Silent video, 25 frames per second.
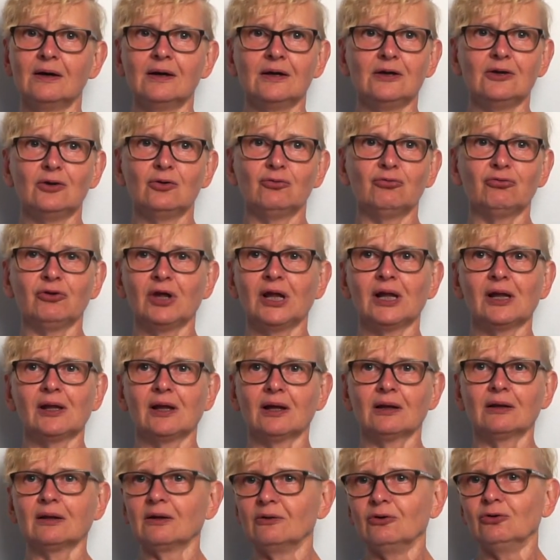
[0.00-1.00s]
you feel
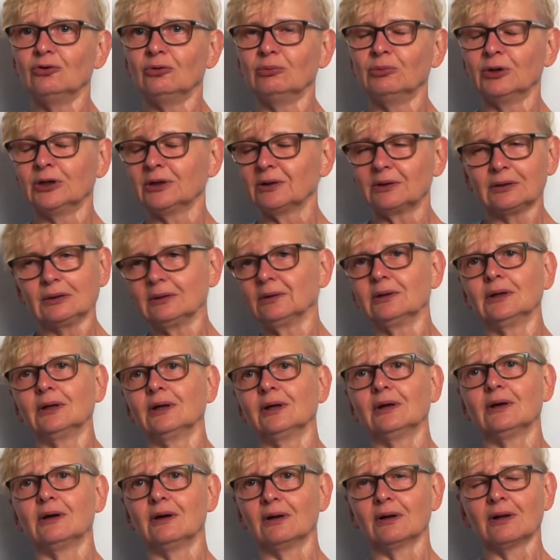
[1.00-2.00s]
like, oh my God, I
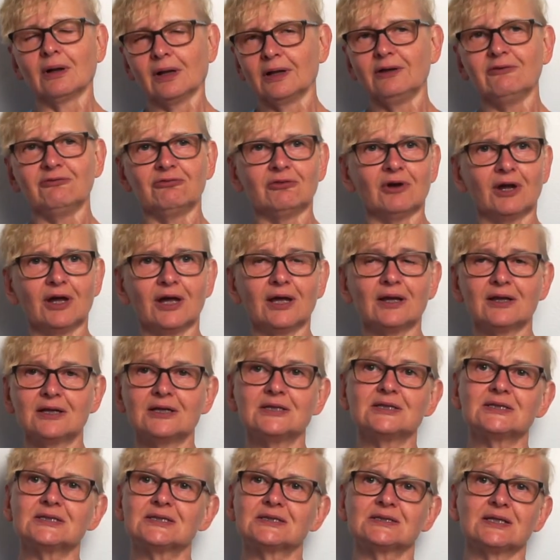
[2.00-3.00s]
can't live like
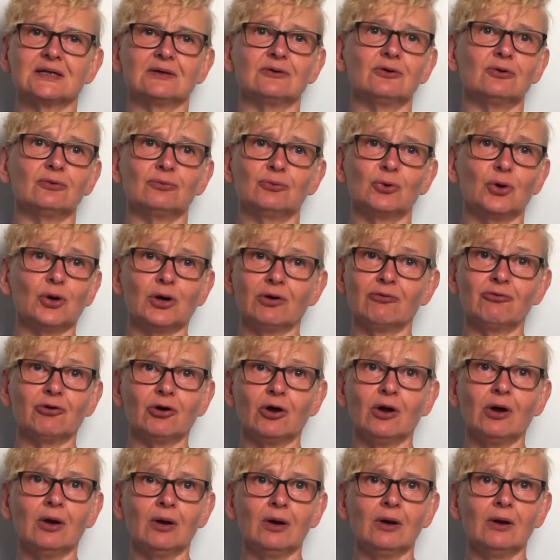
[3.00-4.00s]
this or whatever.
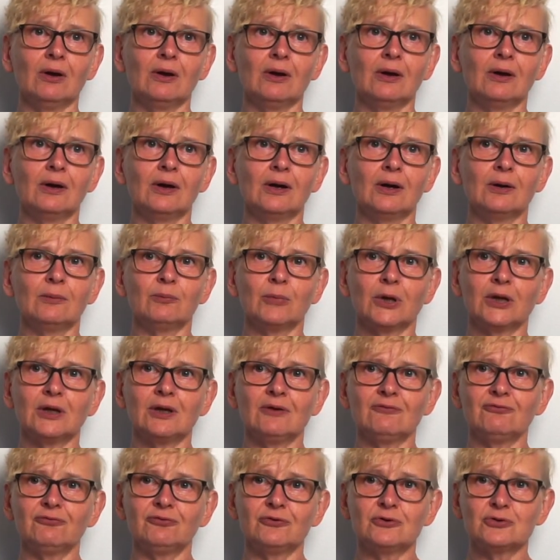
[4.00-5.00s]
But
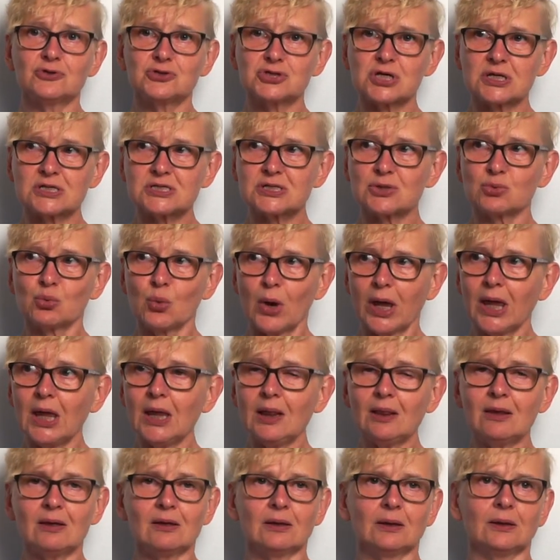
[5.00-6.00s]
if you just
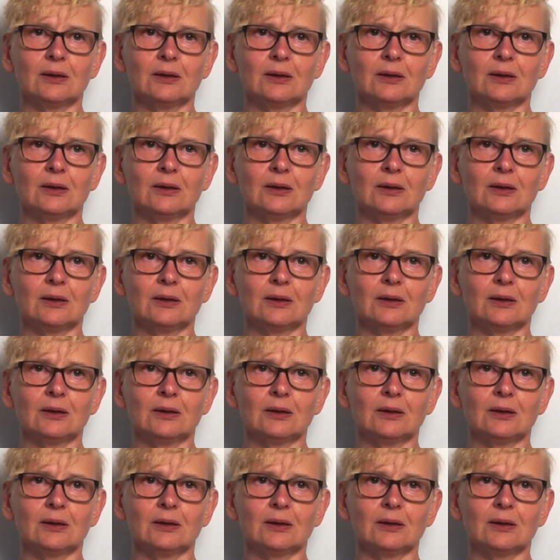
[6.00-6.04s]
wait,